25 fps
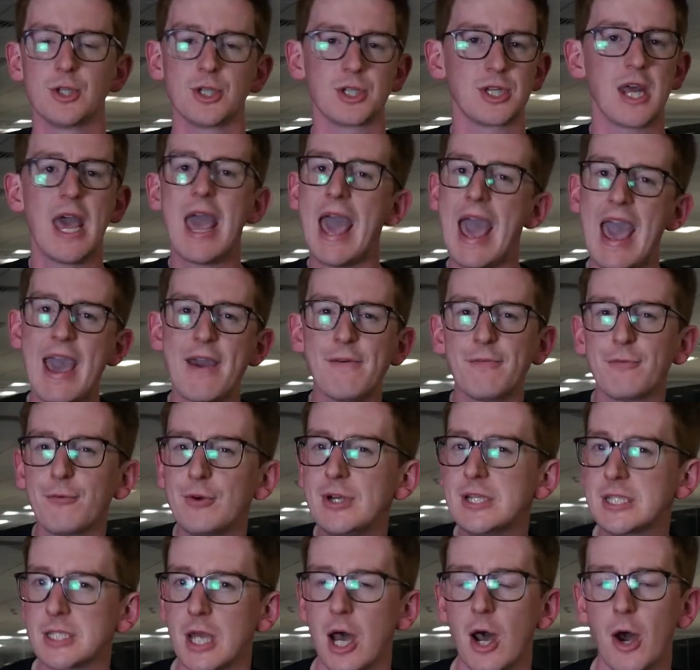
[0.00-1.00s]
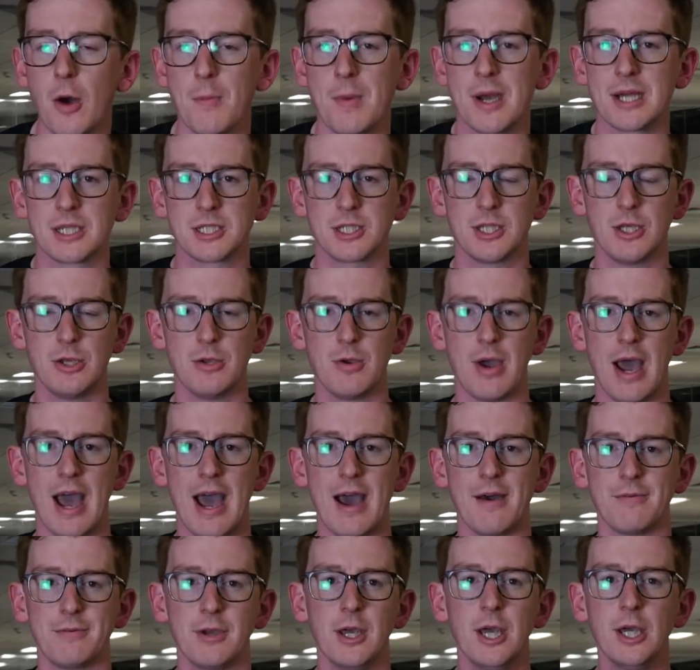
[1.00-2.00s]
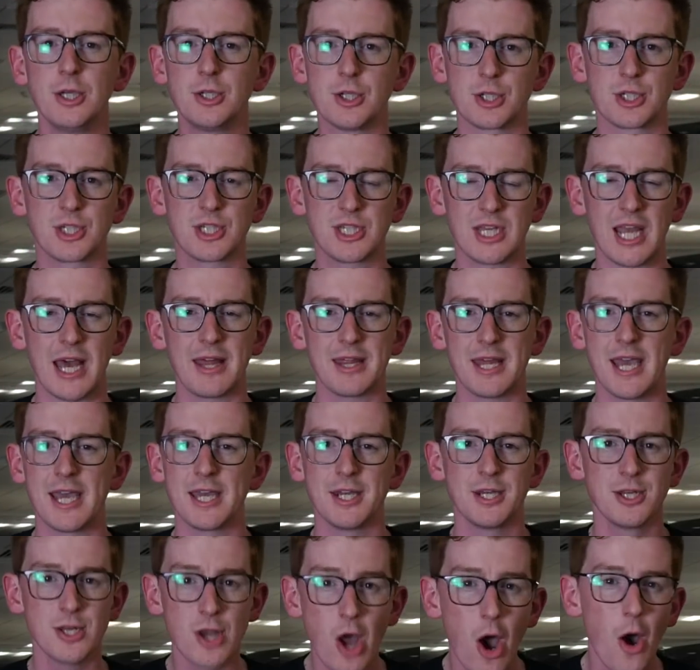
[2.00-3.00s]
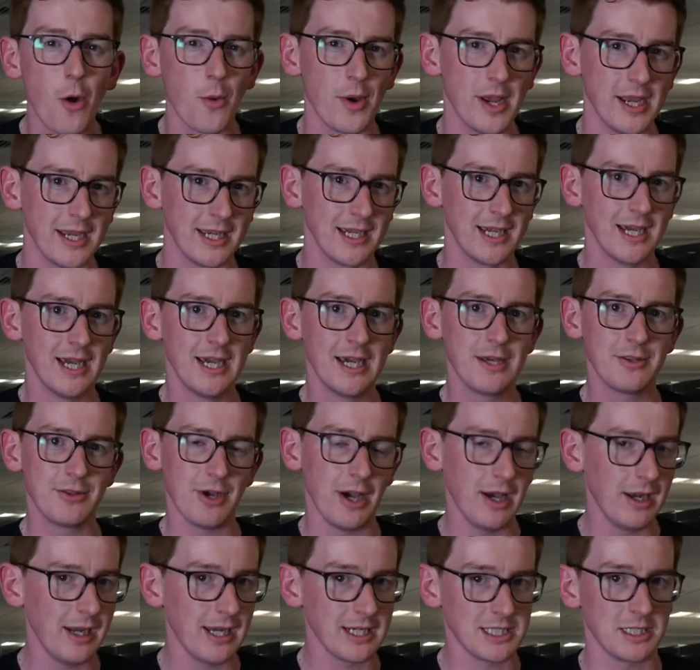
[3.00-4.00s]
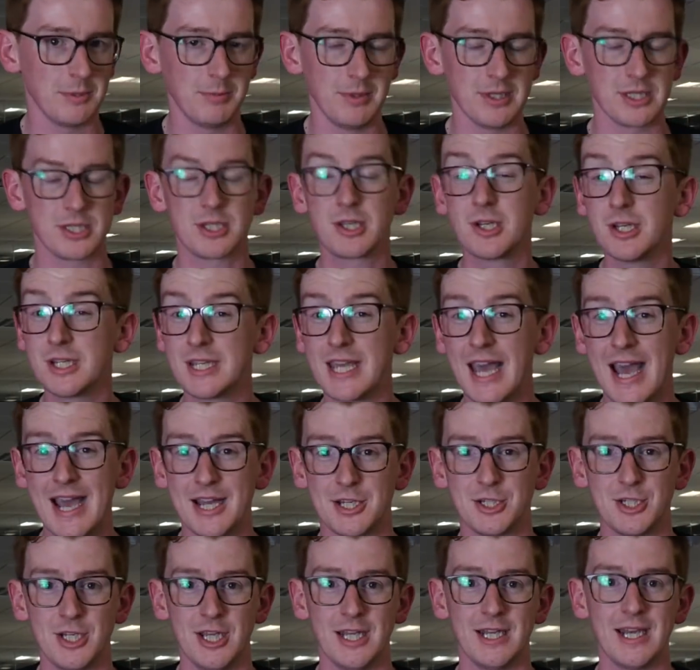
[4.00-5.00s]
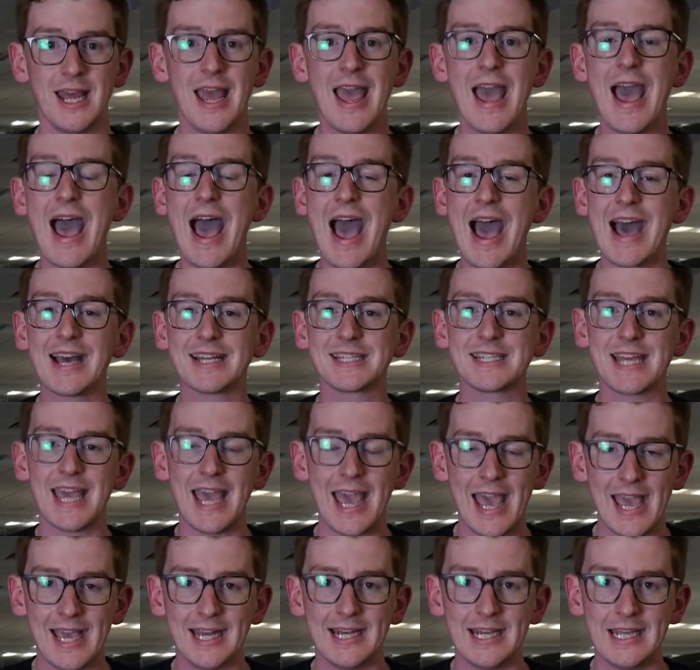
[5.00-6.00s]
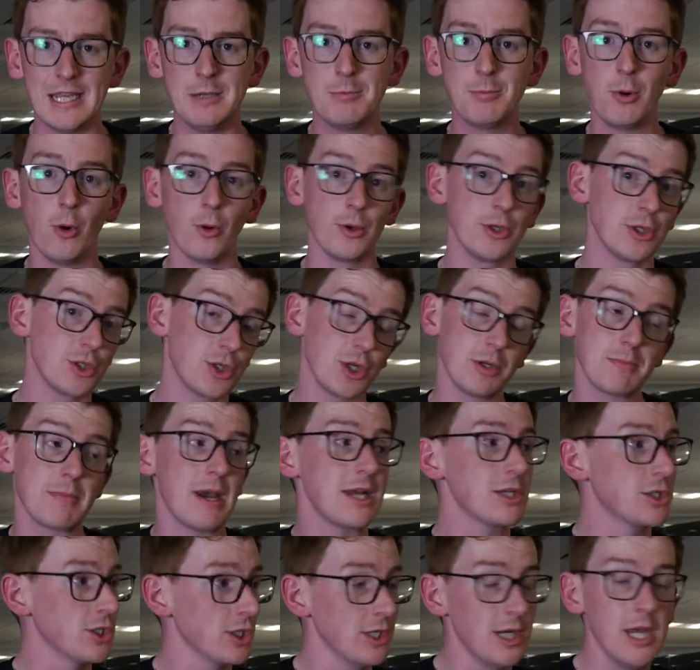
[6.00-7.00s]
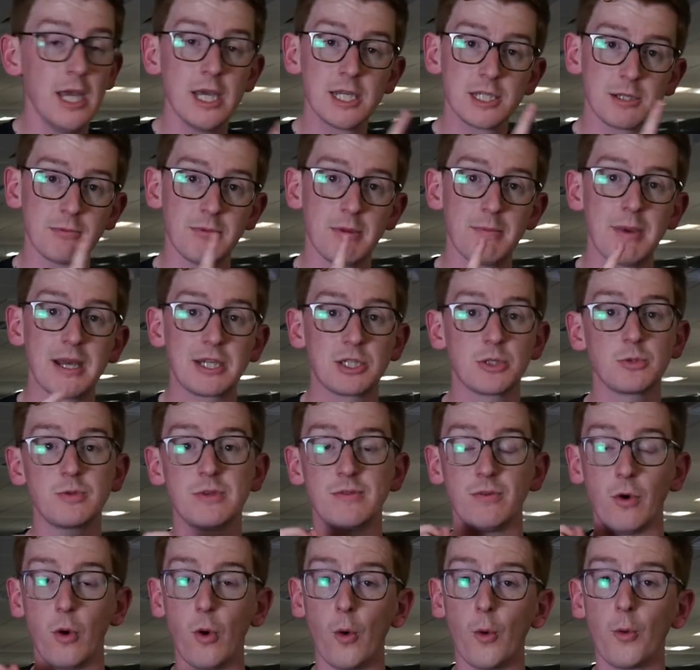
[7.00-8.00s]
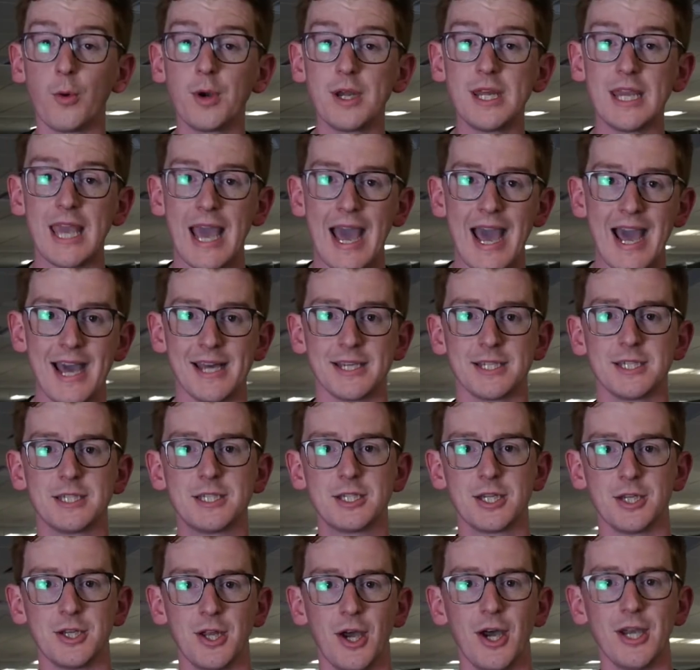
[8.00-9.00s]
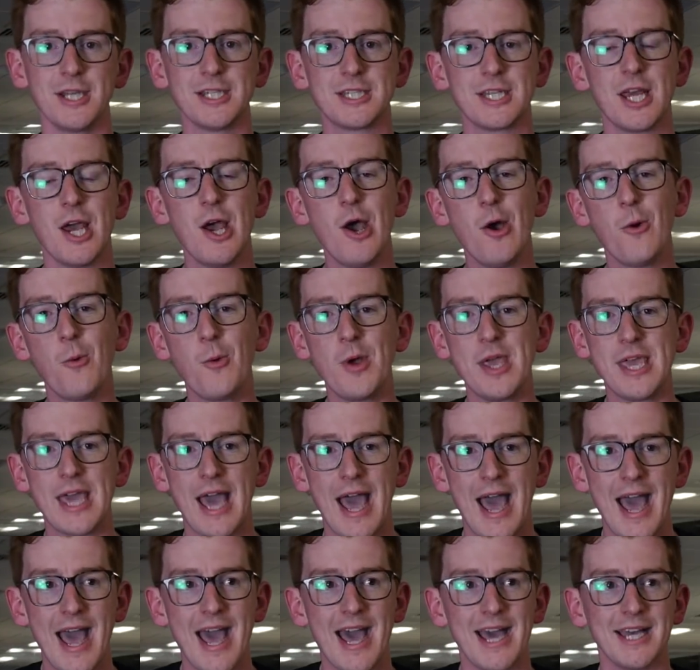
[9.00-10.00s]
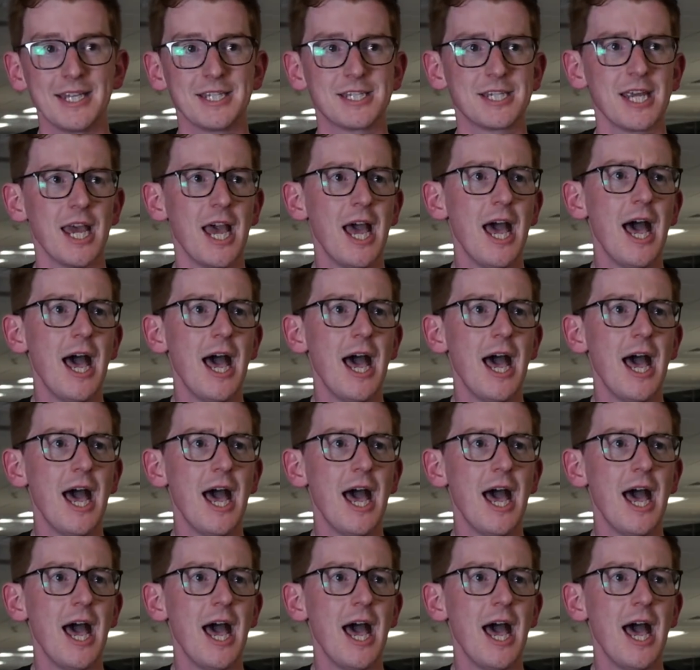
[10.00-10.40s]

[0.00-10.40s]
just every title match that you have, just sat there knowing that Alexa Bliss could cash in at any point. Should mention some of the matches we've already had tonight. We had